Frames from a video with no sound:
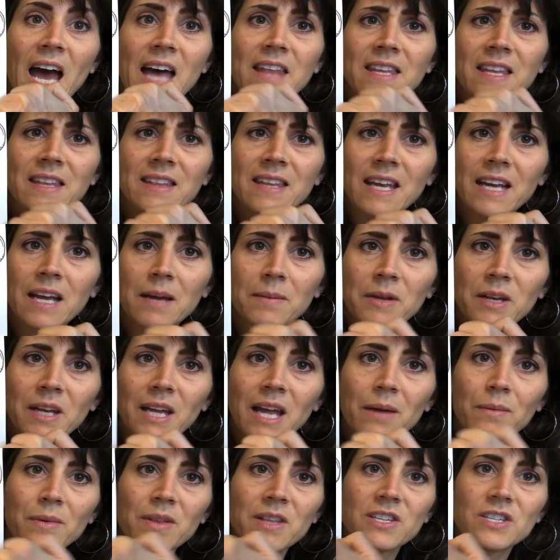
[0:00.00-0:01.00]
And then they
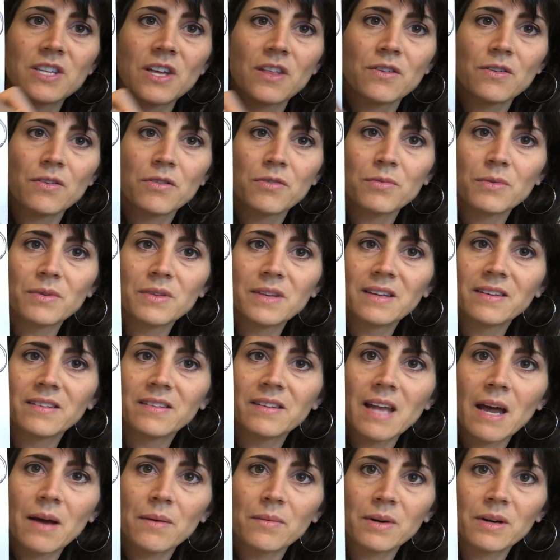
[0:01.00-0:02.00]
communicate with each other through these
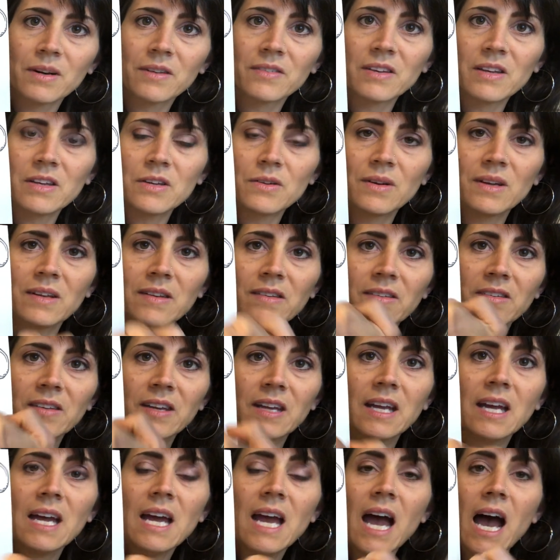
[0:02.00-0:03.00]
networks that you can
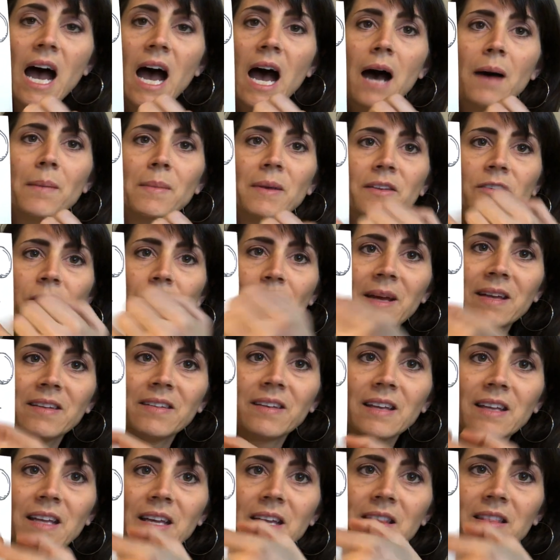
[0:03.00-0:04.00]
see. Um, and so
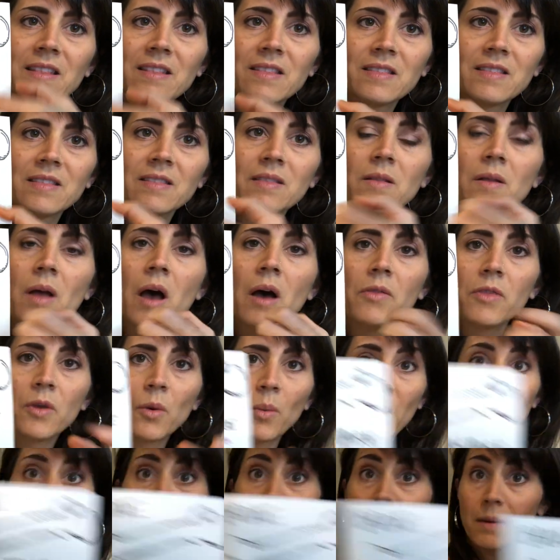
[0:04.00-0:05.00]
basically, the
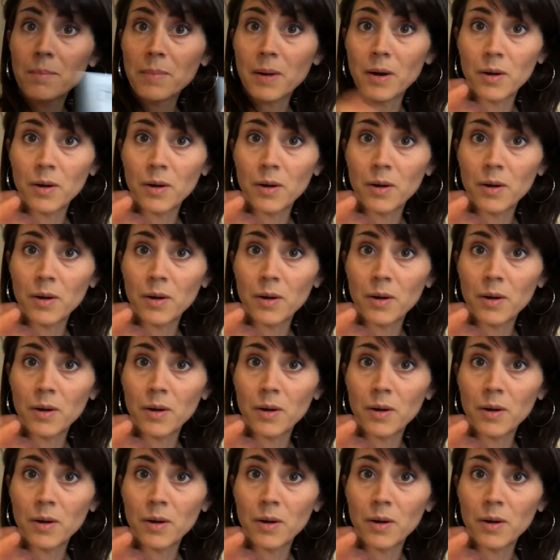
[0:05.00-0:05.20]
way that a